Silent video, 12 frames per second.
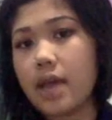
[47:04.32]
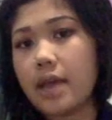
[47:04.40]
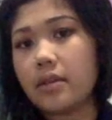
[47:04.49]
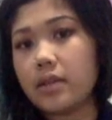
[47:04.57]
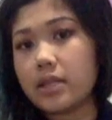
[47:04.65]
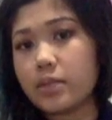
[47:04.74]
end
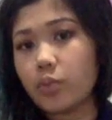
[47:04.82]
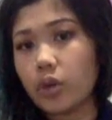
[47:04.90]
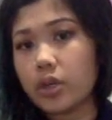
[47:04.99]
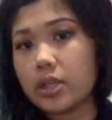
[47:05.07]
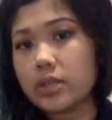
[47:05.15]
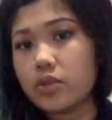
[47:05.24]
these
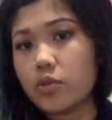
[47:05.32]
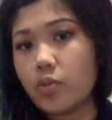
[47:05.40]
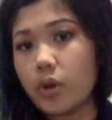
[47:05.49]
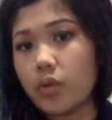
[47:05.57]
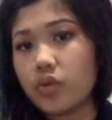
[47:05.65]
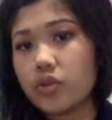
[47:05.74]
burdens. You
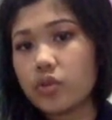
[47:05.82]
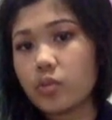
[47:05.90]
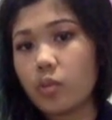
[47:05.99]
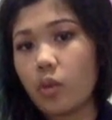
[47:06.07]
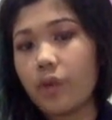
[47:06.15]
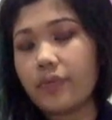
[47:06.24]
both just
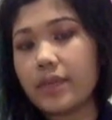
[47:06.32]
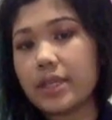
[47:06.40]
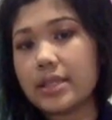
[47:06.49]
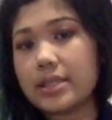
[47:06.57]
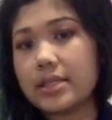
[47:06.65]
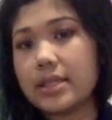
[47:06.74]
want
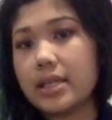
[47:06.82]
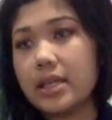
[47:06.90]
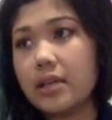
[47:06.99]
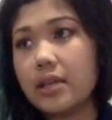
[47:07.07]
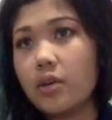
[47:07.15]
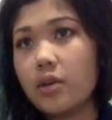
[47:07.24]
this
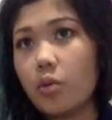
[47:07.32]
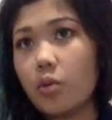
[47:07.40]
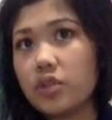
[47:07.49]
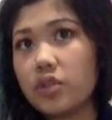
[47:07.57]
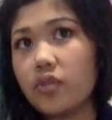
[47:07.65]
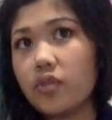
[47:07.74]

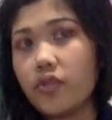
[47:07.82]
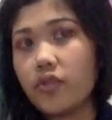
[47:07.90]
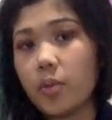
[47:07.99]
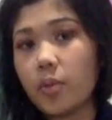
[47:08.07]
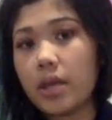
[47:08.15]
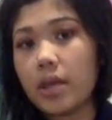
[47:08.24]
wish
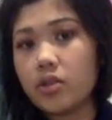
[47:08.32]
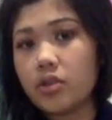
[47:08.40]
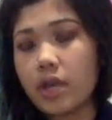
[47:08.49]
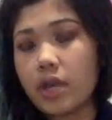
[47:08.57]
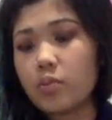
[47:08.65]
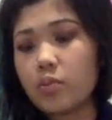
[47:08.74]
fulfillment. You
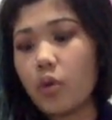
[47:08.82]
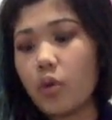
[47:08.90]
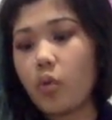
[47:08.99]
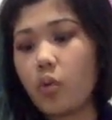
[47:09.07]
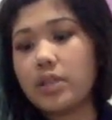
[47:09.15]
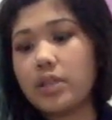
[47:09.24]
guys
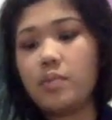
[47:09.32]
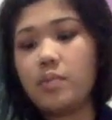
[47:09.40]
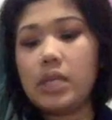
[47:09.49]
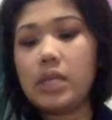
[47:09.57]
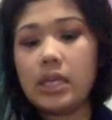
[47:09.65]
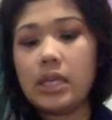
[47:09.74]
both want to
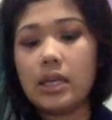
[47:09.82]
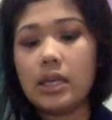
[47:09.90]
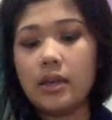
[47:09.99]
be,